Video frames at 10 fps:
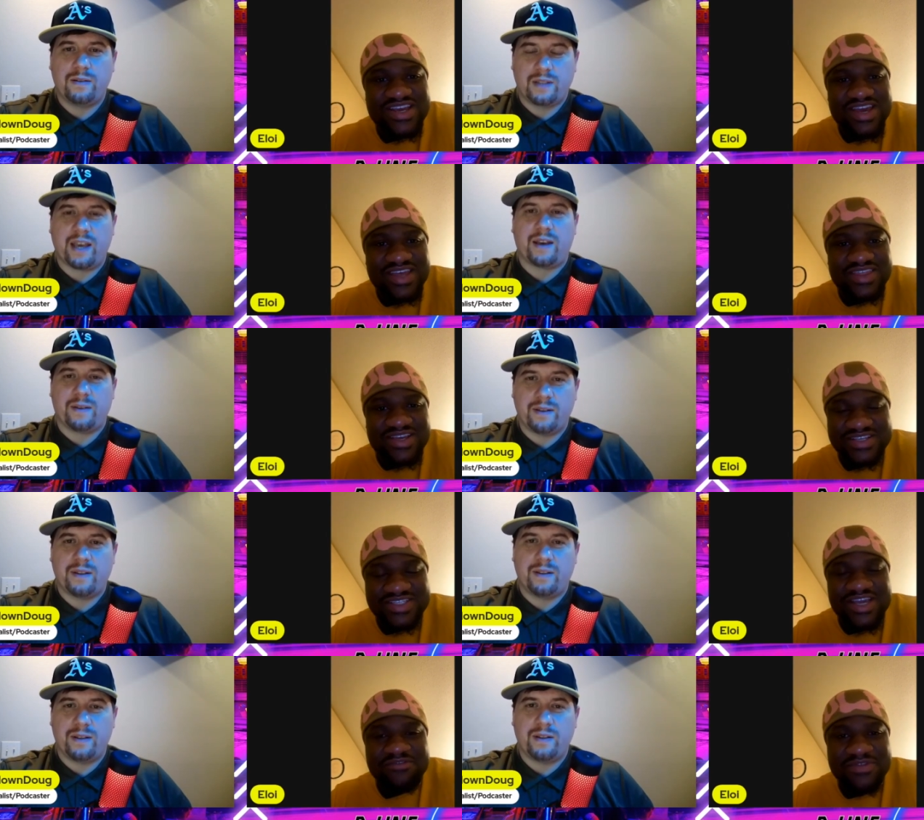Speaker 1: yeah. I think it's
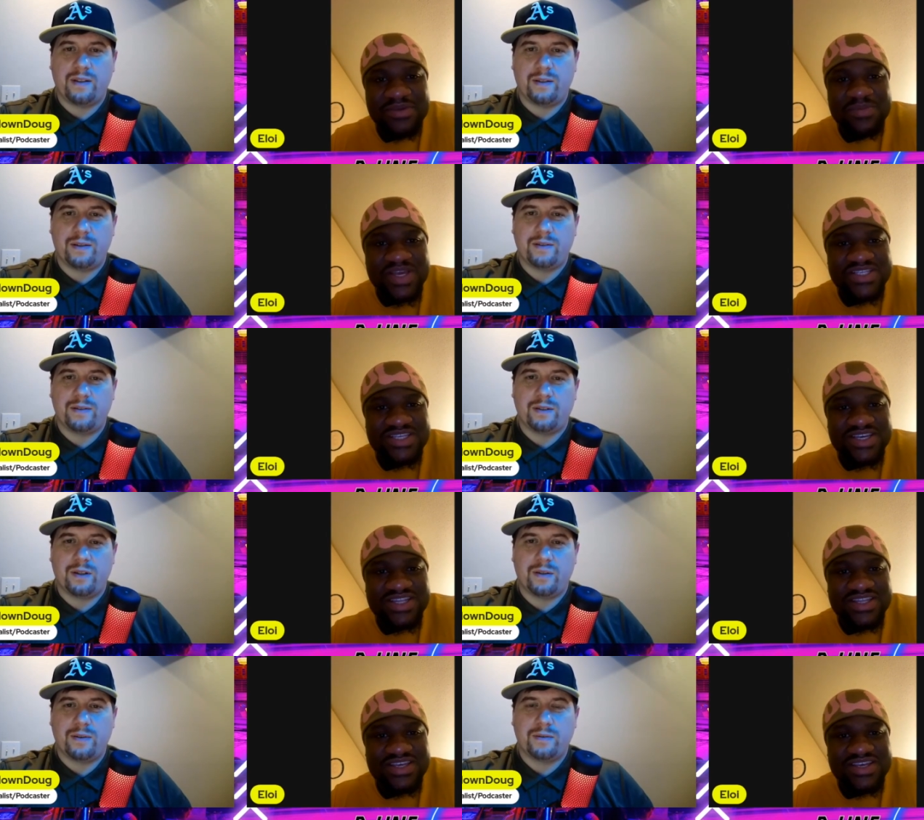definitely a blessing.
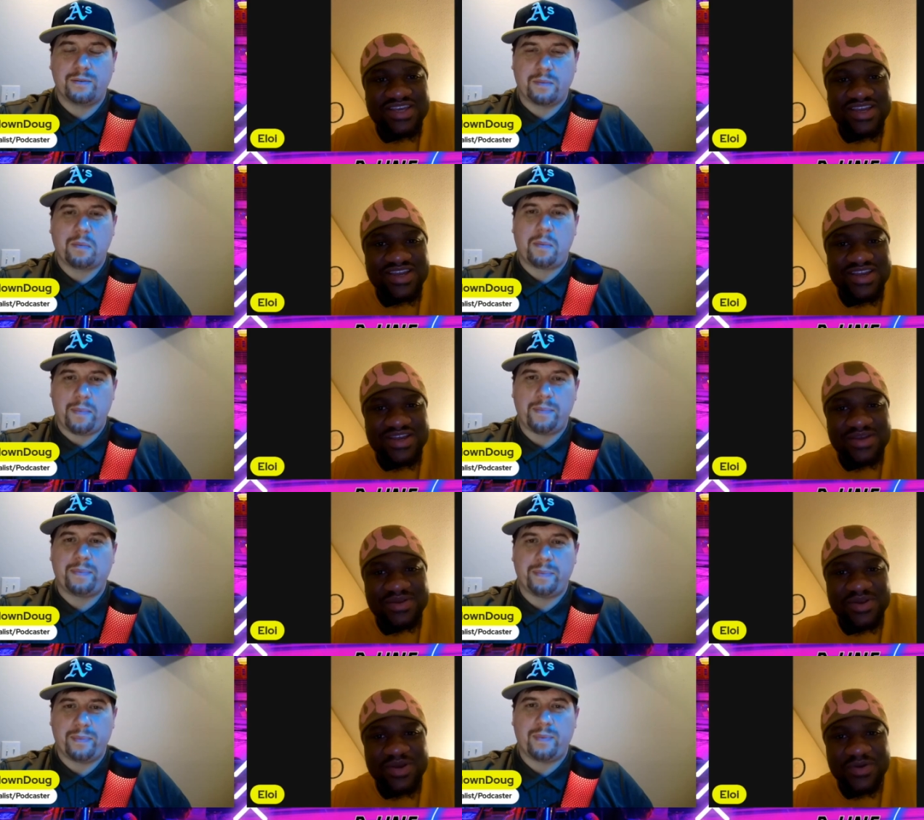And uh, I,
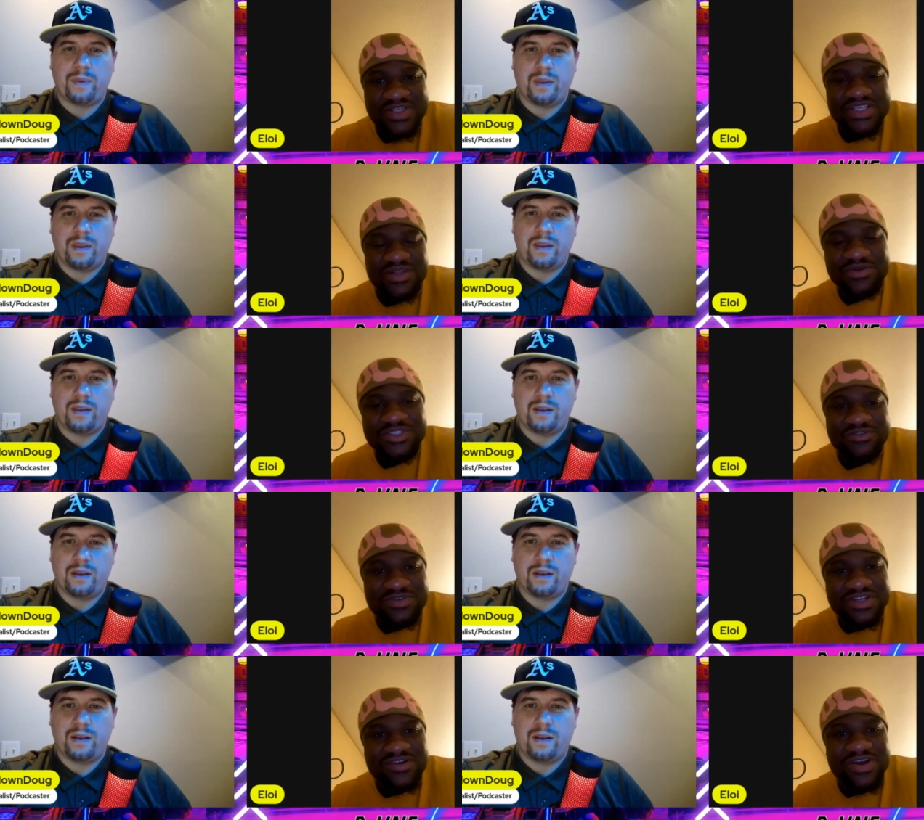you know, I want to salute you
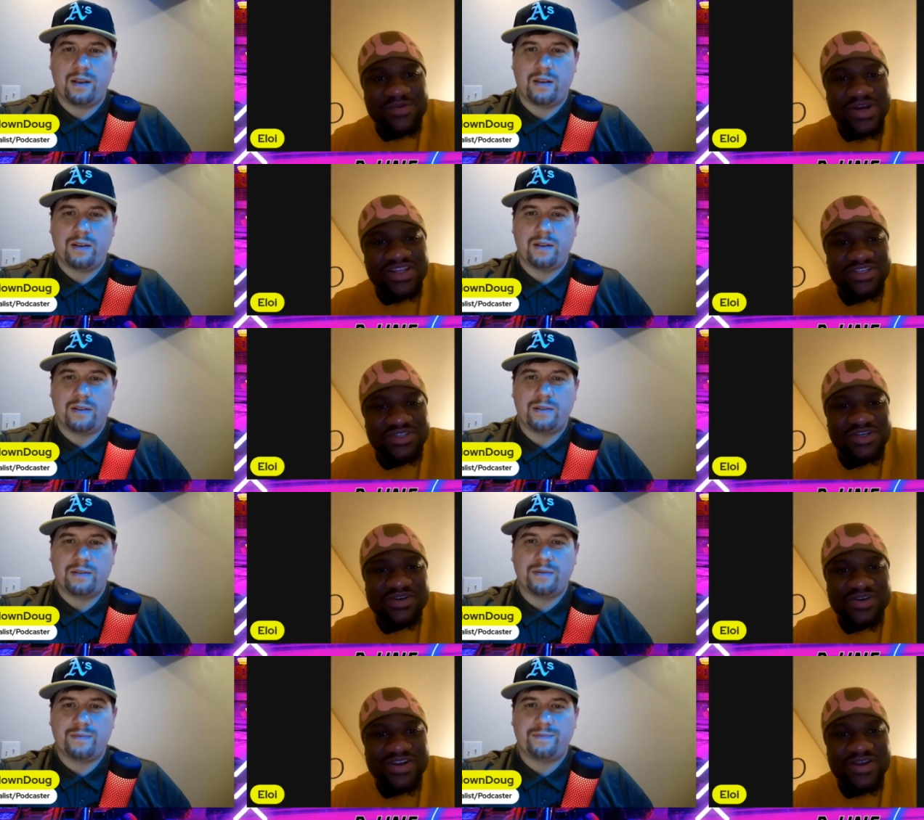for the great work that you're
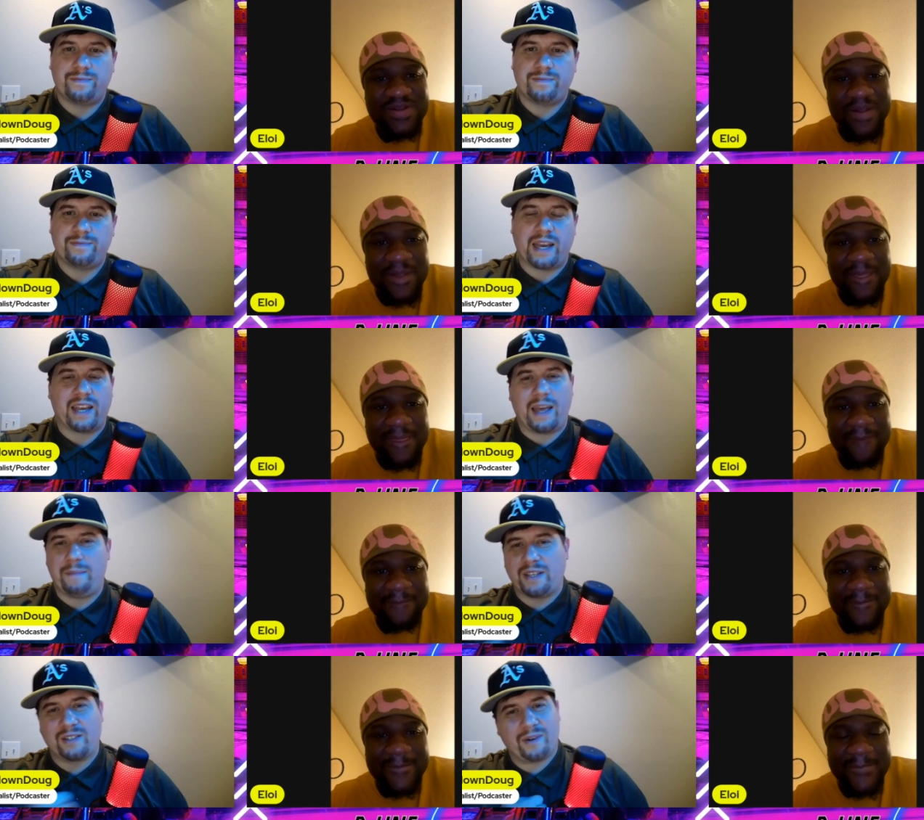doing.
Speaker 2: Man, that
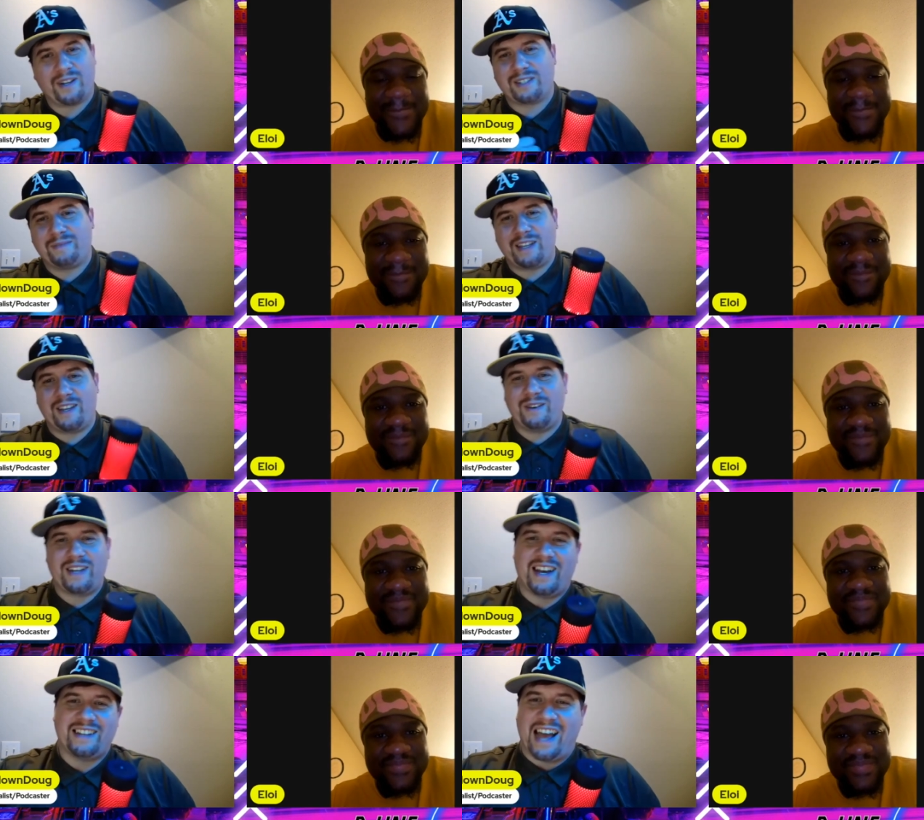means the world to me,
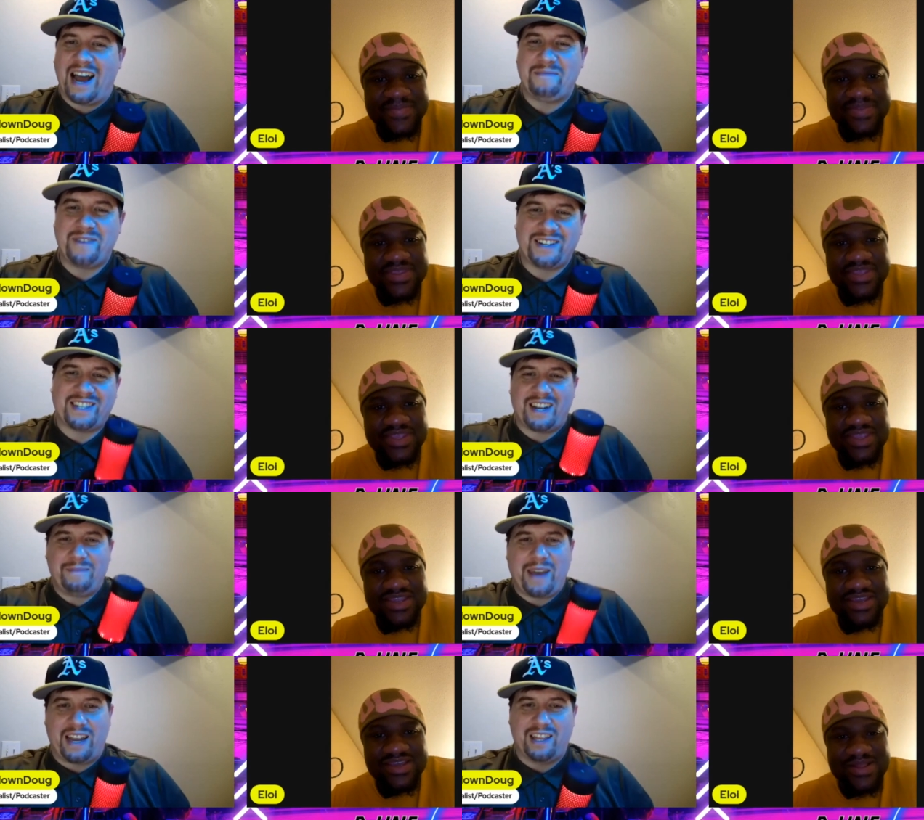dude. I, I appreciate it,
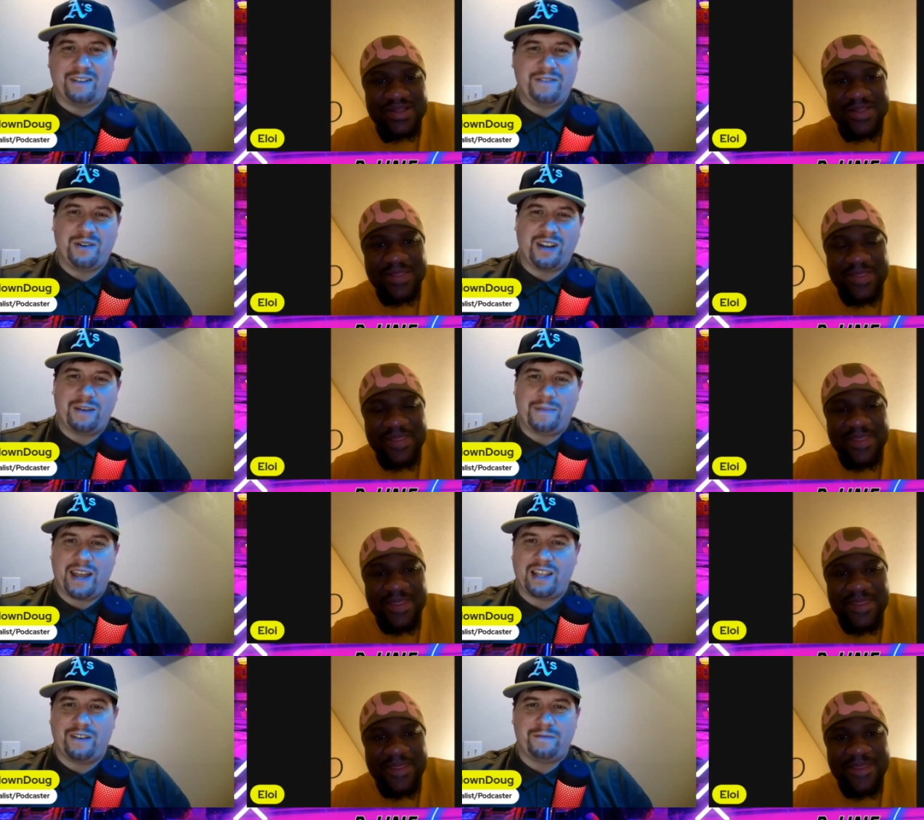man. I love doing it,
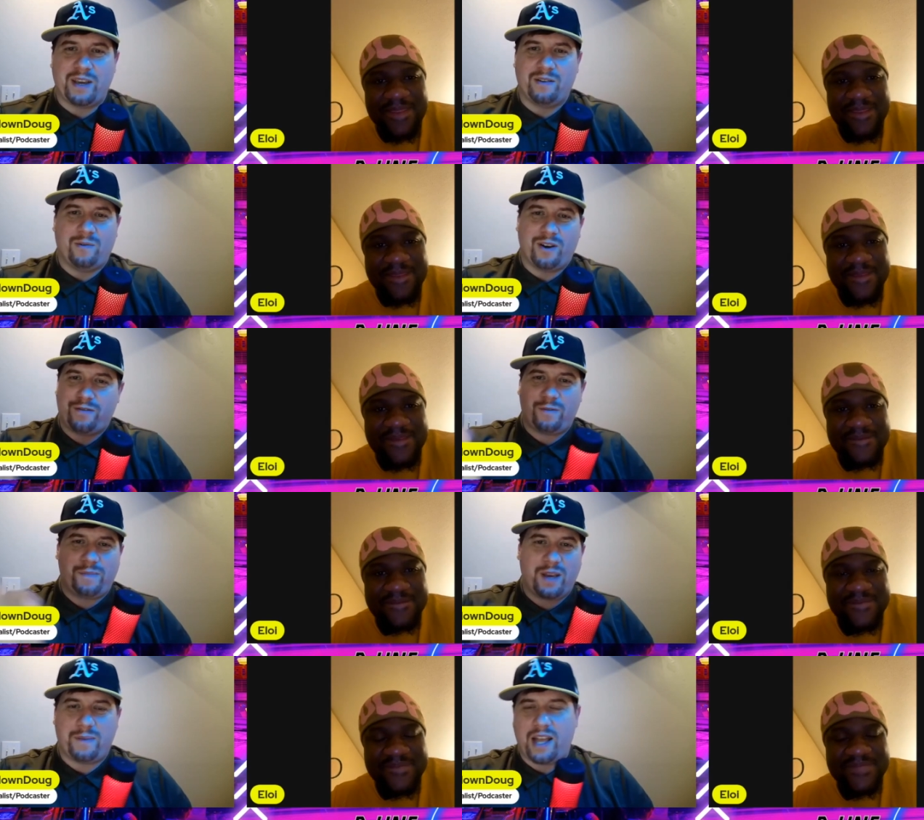man. I love meeting wonderful
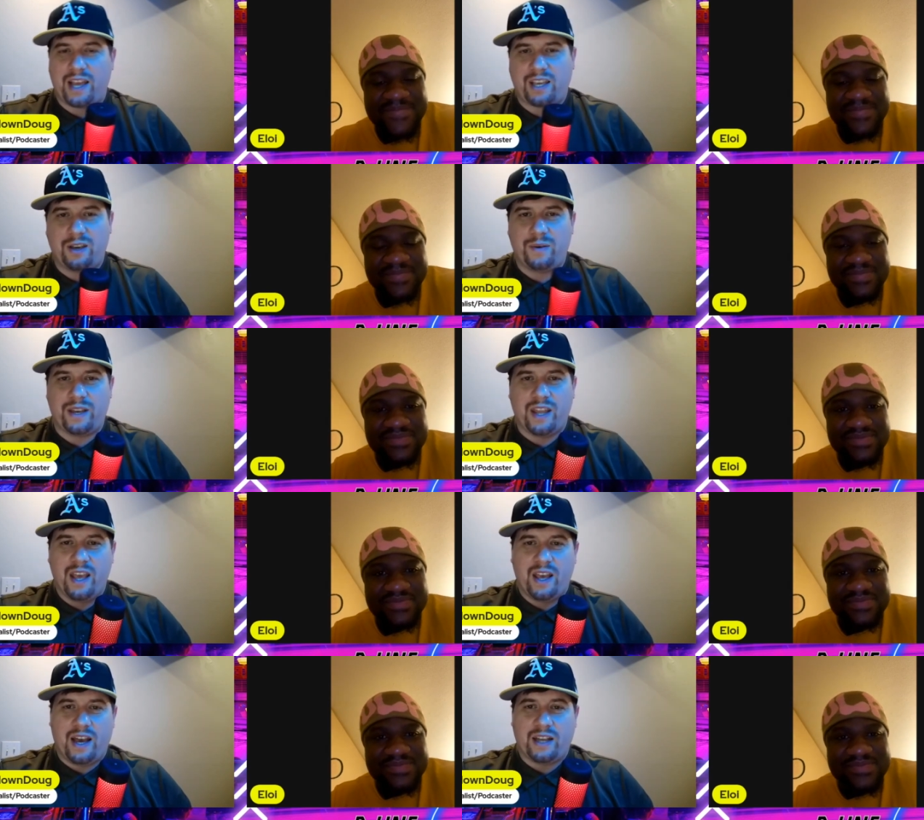people like you and
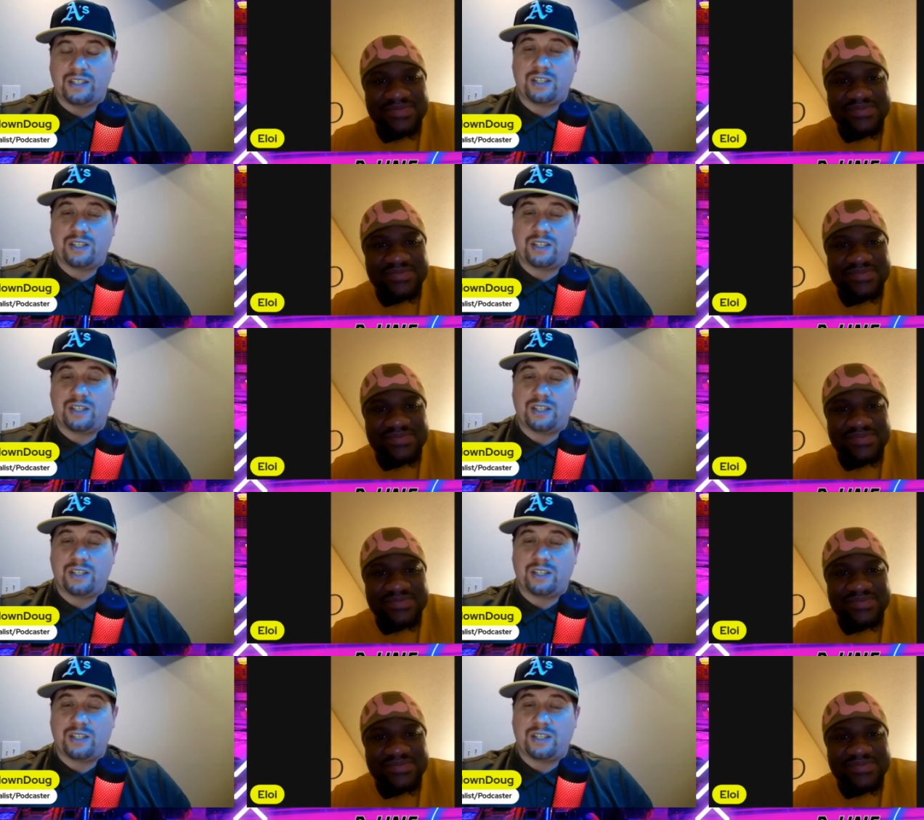uh, just